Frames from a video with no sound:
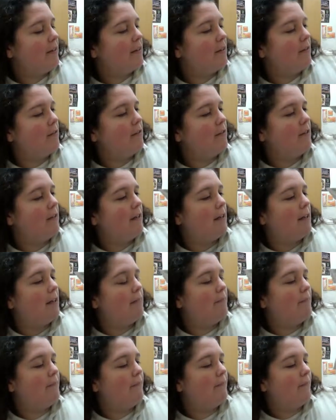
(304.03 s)
It's not,
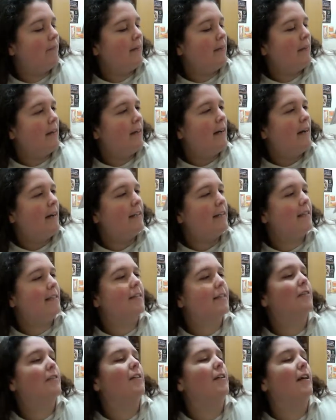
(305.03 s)
and
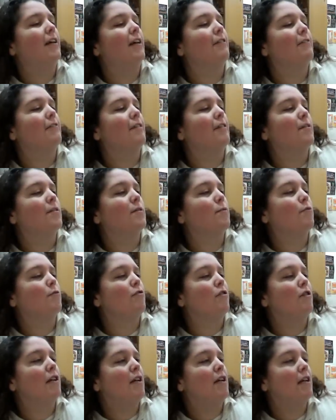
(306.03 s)
it's got like
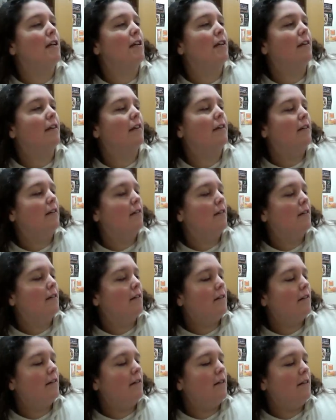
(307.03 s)
raspberry
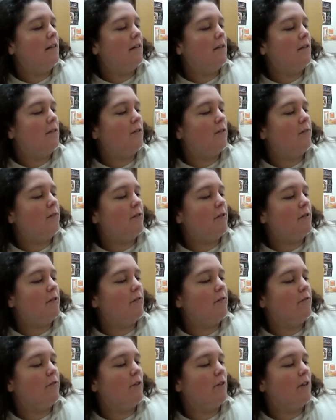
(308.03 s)
little
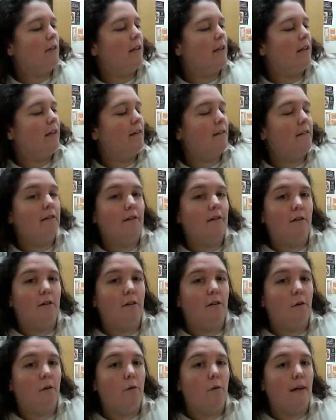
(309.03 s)
sprinkles on it.
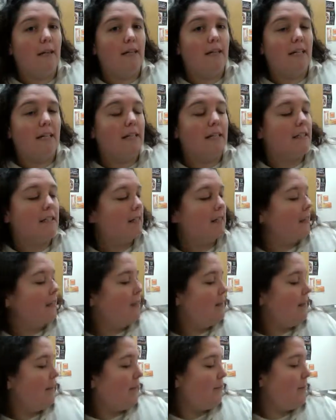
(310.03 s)
Quite decadent.
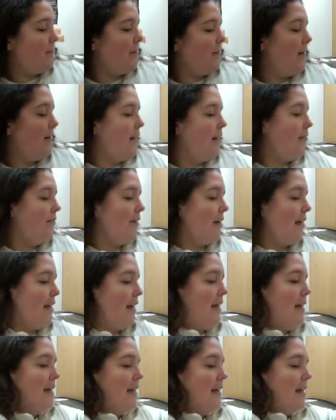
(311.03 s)
Absolutely
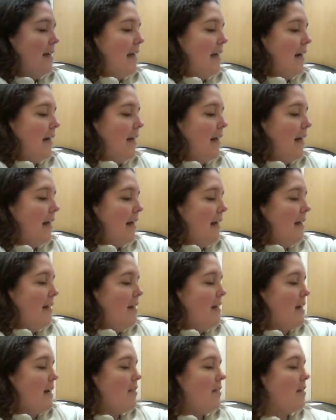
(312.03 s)
lovely. And then
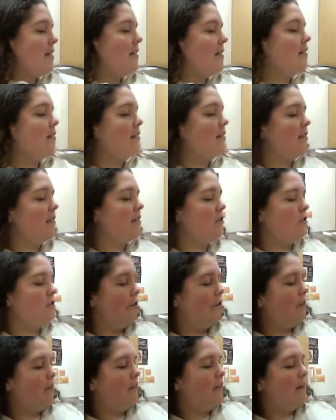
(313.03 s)
another solid
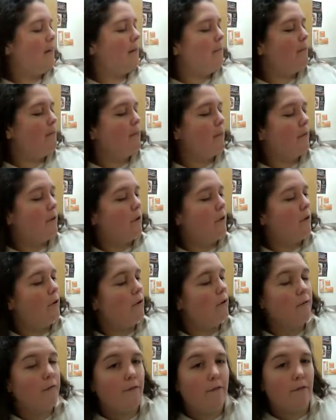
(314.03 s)
chocolate lump
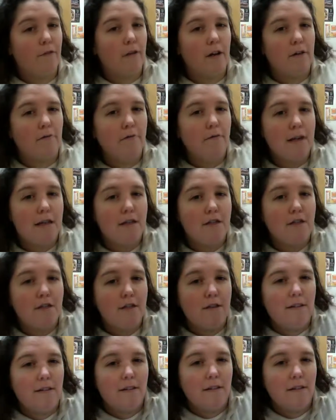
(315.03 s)
of a wreath